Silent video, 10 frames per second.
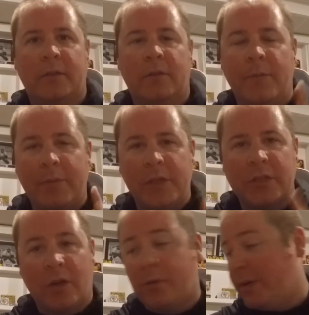Remember this
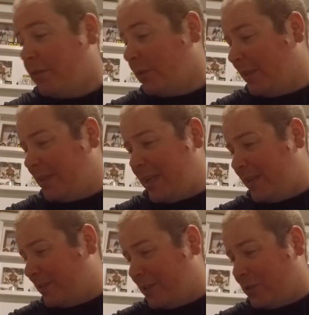talk, whatever the date
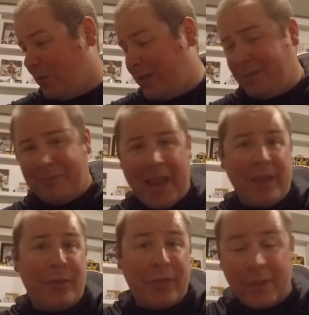is, the
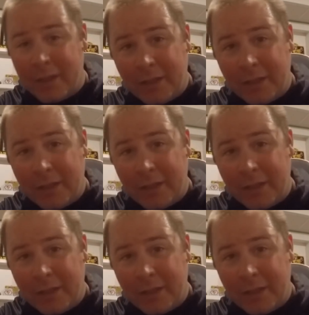28th.